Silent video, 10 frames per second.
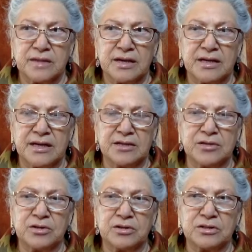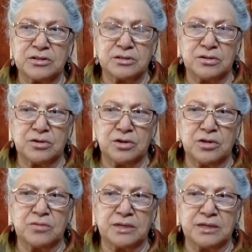and I looked all
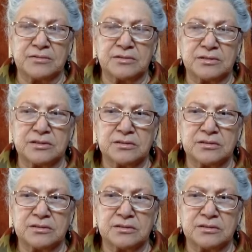around,